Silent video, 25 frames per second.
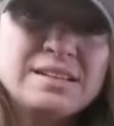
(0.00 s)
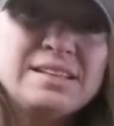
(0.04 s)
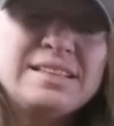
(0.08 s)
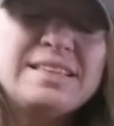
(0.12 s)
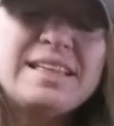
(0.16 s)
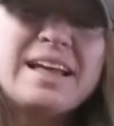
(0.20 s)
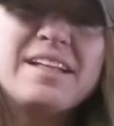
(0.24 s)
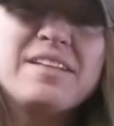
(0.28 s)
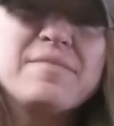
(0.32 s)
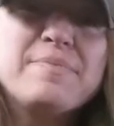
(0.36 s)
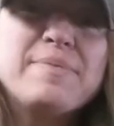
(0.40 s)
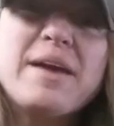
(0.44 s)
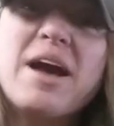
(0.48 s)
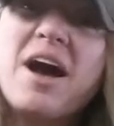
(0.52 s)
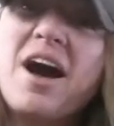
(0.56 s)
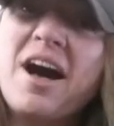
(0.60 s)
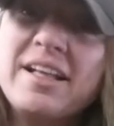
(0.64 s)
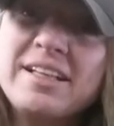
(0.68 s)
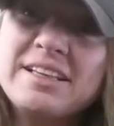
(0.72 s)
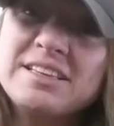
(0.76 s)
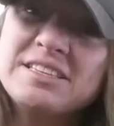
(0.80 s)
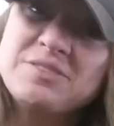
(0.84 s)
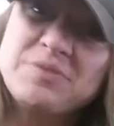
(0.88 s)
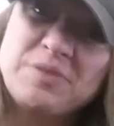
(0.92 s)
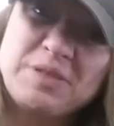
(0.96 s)
Now, to be
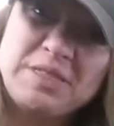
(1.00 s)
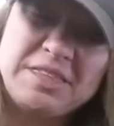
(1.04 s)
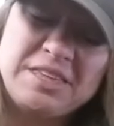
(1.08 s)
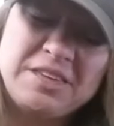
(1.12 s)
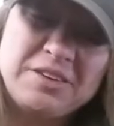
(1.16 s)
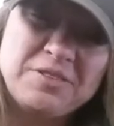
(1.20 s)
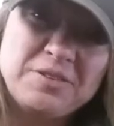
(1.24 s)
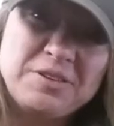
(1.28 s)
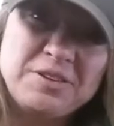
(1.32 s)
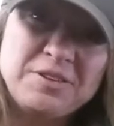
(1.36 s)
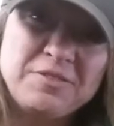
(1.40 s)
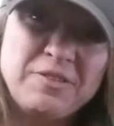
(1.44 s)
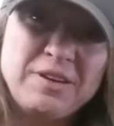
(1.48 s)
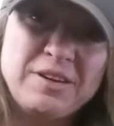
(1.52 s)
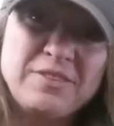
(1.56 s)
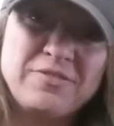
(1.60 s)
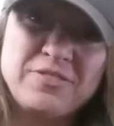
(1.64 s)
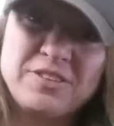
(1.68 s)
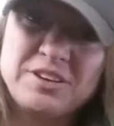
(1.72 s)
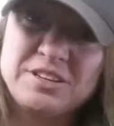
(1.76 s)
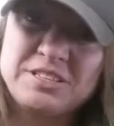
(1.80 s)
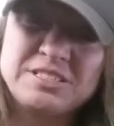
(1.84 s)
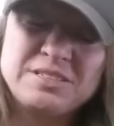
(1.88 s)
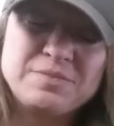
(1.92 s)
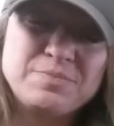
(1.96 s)
honest with you, when we
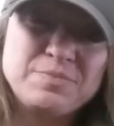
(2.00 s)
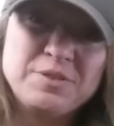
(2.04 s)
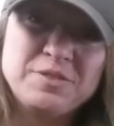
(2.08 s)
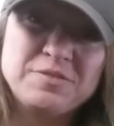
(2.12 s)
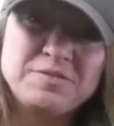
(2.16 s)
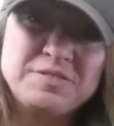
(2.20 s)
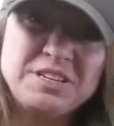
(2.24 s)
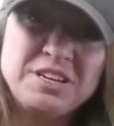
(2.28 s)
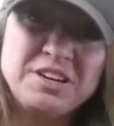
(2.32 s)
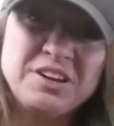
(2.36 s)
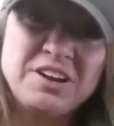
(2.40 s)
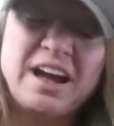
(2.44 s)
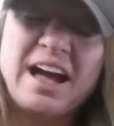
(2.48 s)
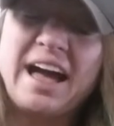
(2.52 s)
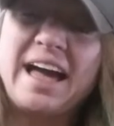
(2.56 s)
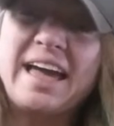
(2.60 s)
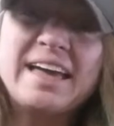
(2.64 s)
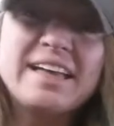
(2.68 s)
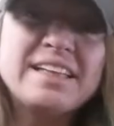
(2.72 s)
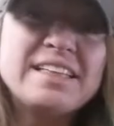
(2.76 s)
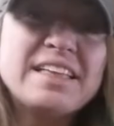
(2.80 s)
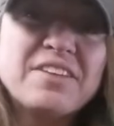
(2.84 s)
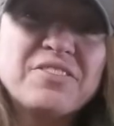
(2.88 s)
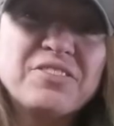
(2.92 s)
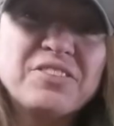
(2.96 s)
first moved here, I
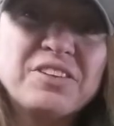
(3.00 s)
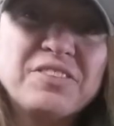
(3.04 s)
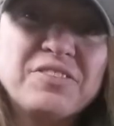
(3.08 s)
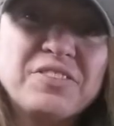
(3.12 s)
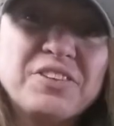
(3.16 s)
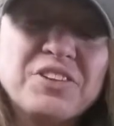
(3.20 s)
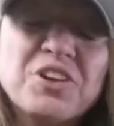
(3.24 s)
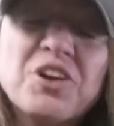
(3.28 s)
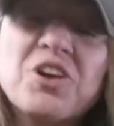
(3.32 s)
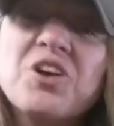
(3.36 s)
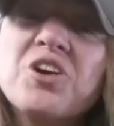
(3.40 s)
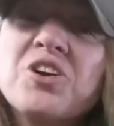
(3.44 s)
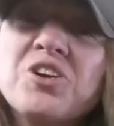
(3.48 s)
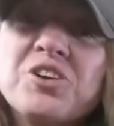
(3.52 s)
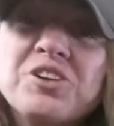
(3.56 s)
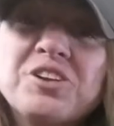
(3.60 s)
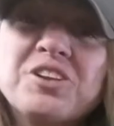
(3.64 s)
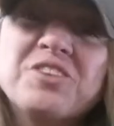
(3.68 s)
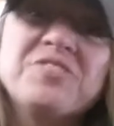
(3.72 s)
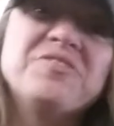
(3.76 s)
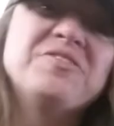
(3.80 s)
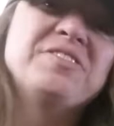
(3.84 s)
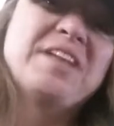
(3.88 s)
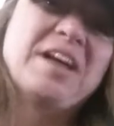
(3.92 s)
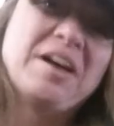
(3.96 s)
had never even heard
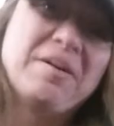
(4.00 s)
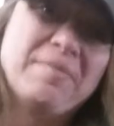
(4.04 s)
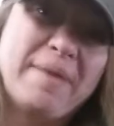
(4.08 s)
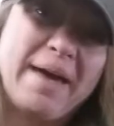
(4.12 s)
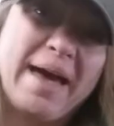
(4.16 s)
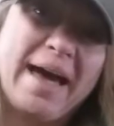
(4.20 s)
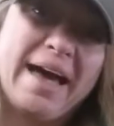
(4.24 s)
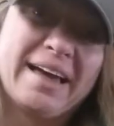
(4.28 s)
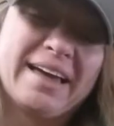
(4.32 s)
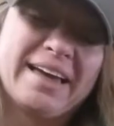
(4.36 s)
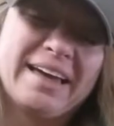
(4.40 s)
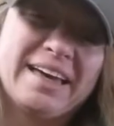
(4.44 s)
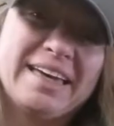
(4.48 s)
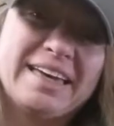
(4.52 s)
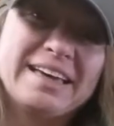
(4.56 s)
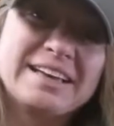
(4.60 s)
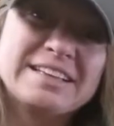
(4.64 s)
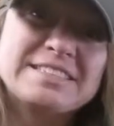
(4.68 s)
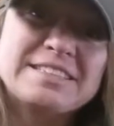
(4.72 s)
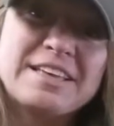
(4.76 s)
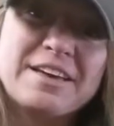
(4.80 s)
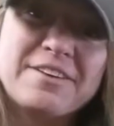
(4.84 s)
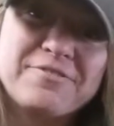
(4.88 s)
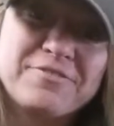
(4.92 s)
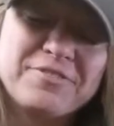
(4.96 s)
of an alpaca
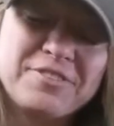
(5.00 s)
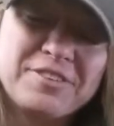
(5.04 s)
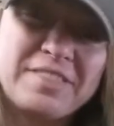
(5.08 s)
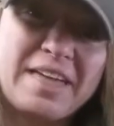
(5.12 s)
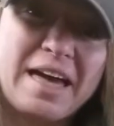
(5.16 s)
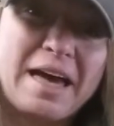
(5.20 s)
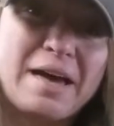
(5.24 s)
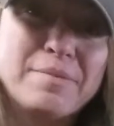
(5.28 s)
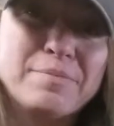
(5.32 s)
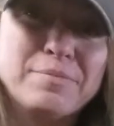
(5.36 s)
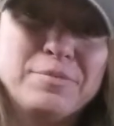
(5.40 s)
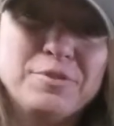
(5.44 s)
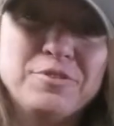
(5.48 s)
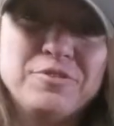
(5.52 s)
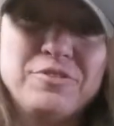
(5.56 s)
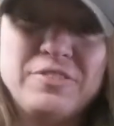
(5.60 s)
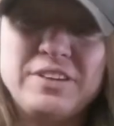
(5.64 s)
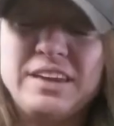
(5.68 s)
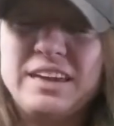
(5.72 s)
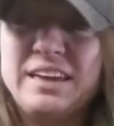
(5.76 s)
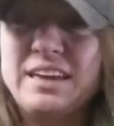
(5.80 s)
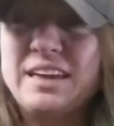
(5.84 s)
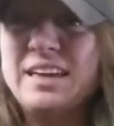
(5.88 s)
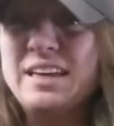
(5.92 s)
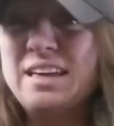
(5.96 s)
except for that
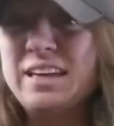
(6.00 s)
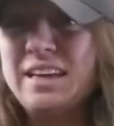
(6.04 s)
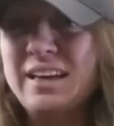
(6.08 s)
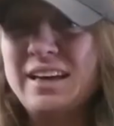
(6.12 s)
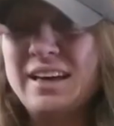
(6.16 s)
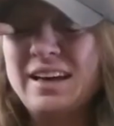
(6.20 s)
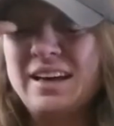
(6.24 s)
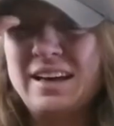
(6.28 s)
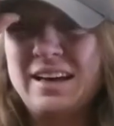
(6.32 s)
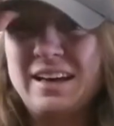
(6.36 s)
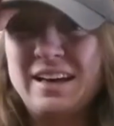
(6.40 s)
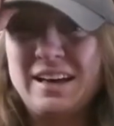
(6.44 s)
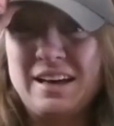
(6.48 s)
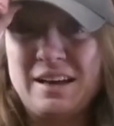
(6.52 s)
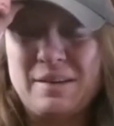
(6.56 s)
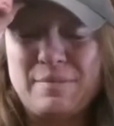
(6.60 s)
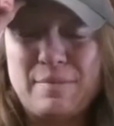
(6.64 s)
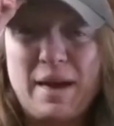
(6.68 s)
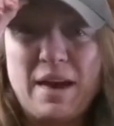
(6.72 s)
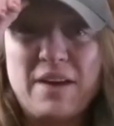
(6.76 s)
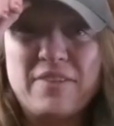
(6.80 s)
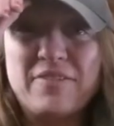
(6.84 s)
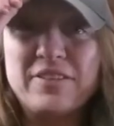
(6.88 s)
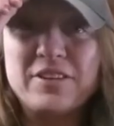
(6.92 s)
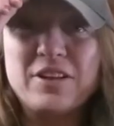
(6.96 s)
movie,
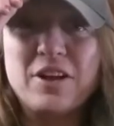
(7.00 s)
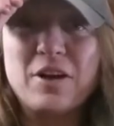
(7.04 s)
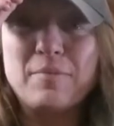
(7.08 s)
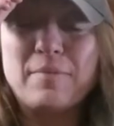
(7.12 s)
um, Evan